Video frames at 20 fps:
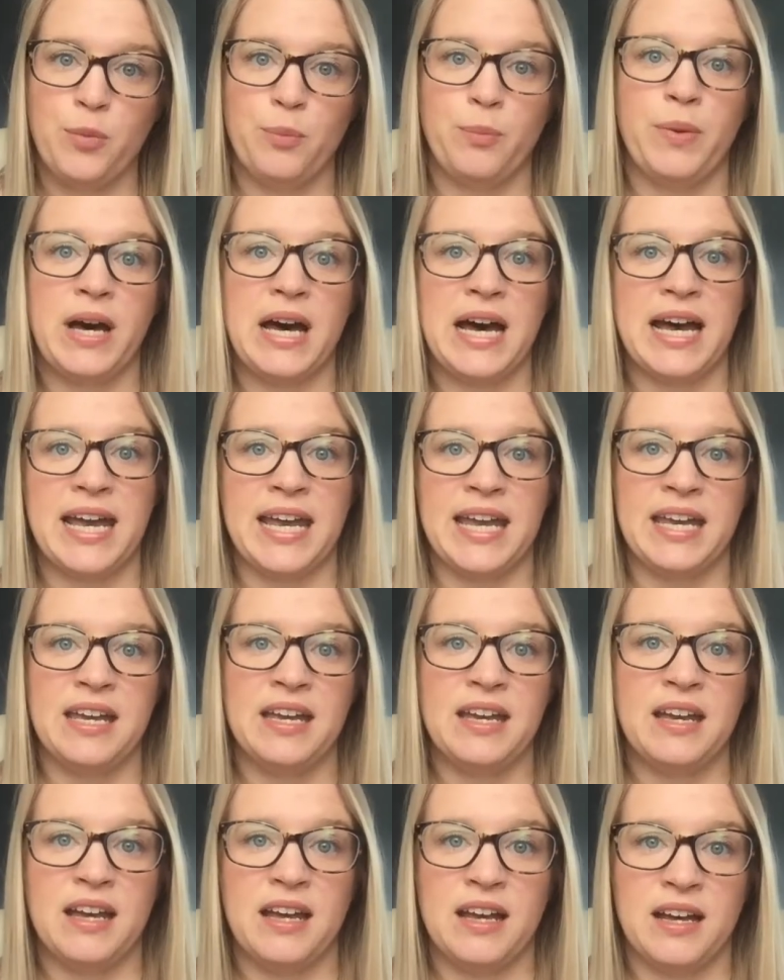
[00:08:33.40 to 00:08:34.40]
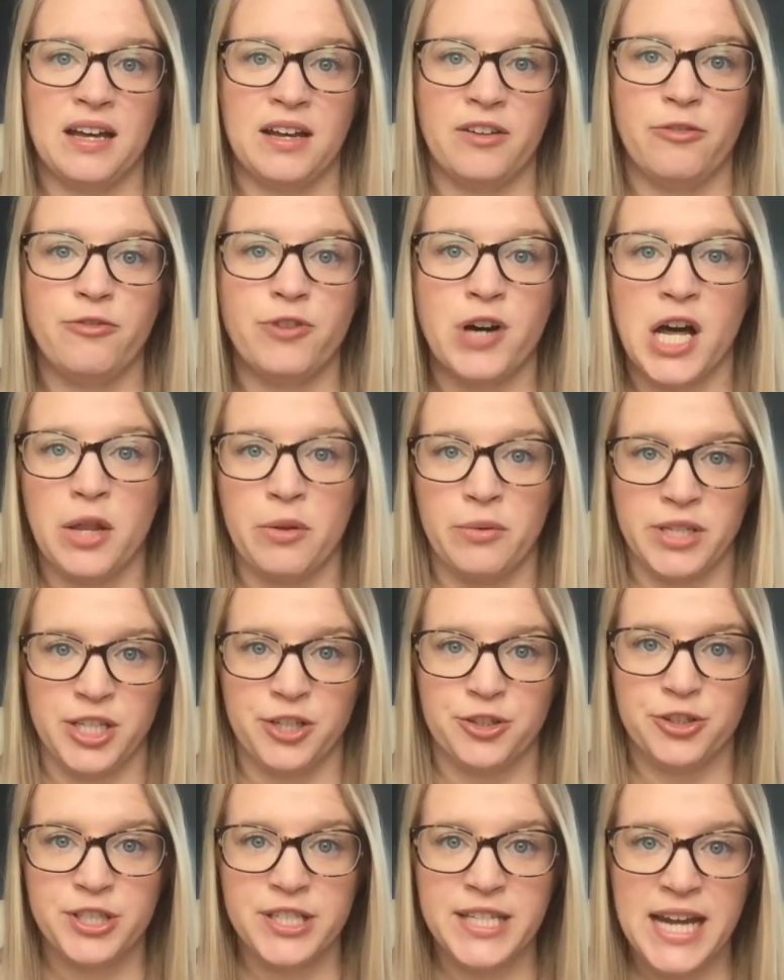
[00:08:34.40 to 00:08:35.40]
by following
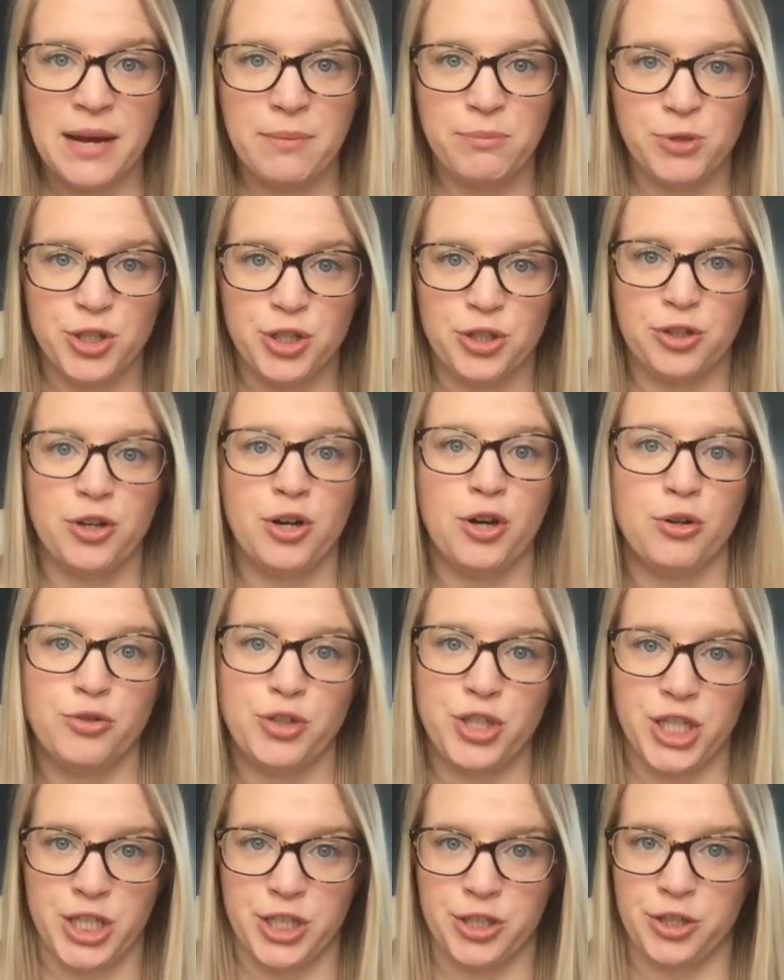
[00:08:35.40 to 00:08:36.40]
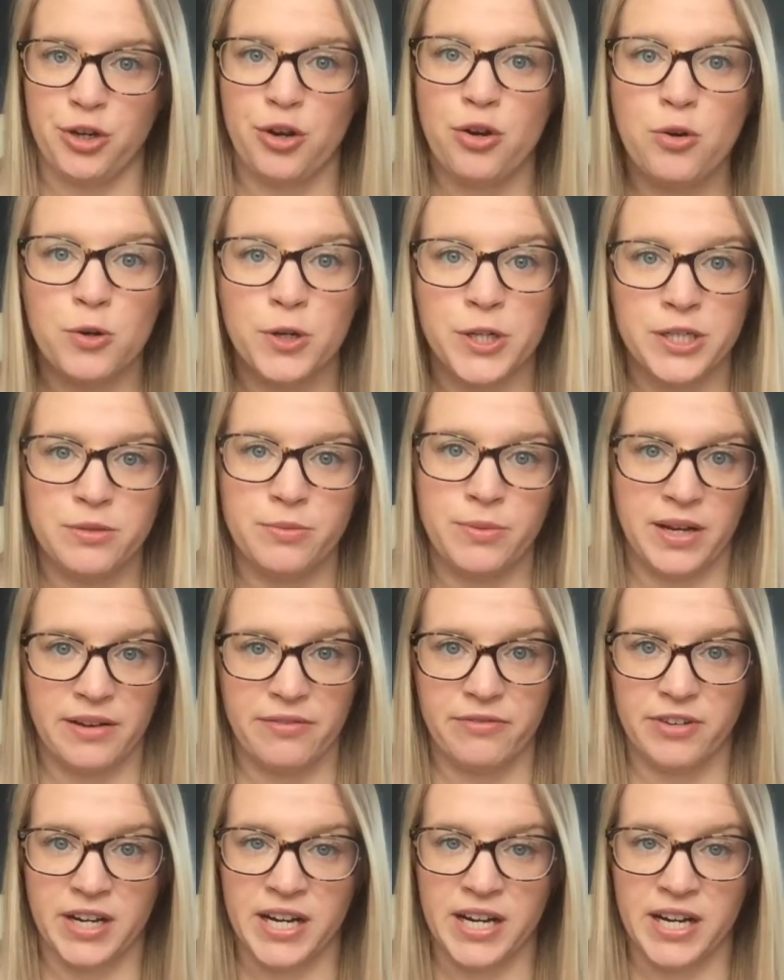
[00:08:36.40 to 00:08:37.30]
your steps, your coaching or course, whatever it